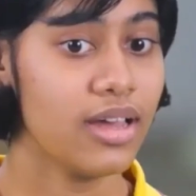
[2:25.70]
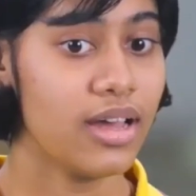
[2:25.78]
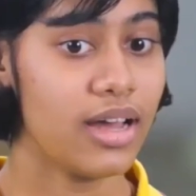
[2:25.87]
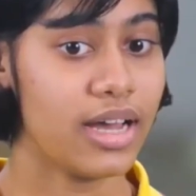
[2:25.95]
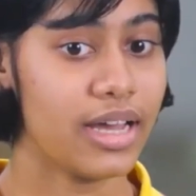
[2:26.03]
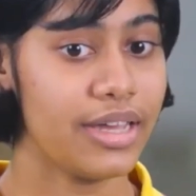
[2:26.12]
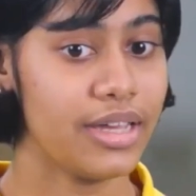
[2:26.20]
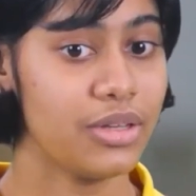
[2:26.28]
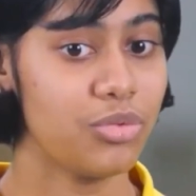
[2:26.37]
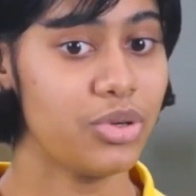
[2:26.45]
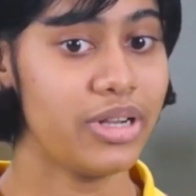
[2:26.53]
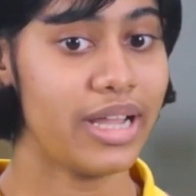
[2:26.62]
I
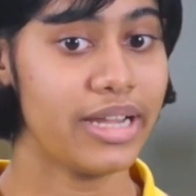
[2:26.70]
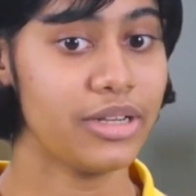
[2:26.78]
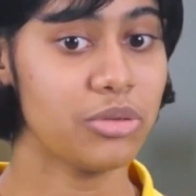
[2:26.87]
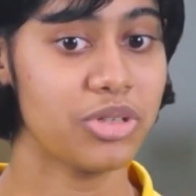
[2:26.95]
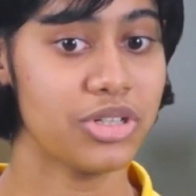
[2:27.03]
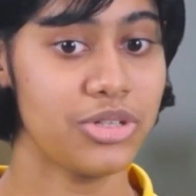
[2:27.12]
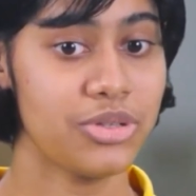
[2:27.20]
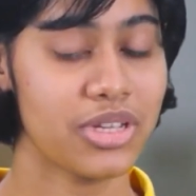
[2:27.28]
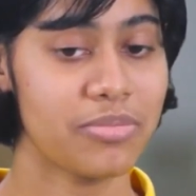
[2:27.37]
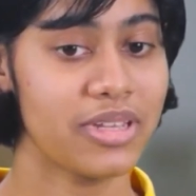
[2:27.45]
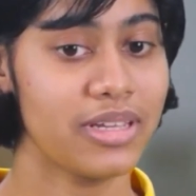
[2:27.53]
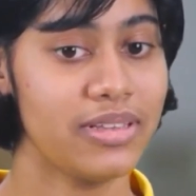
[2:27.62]
would like to pursue
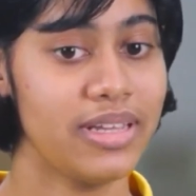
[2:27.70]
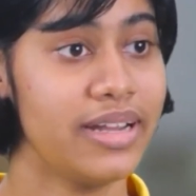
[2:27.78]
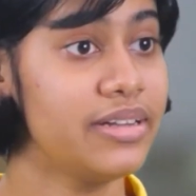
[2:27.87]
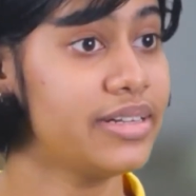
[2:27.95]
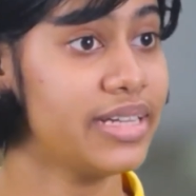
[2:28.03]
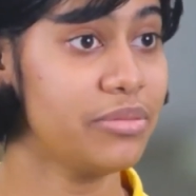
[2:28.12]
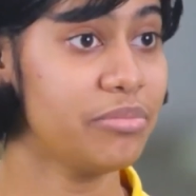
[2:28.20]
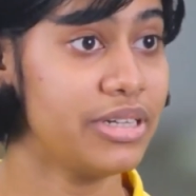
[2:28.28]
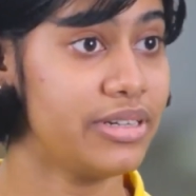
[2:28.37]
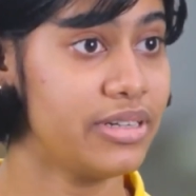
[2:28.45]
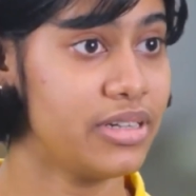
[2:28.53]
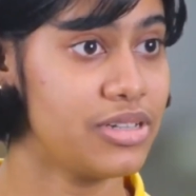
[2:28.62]
something in the
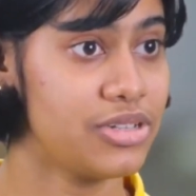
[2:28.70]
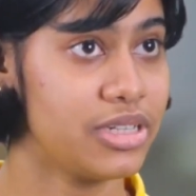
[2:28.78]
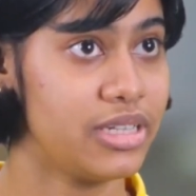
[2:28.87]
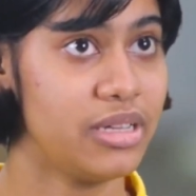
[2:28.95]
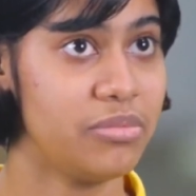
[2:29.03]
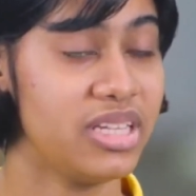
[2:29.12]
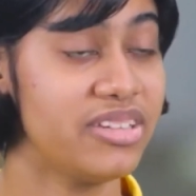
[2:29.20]
entertainment industry, namely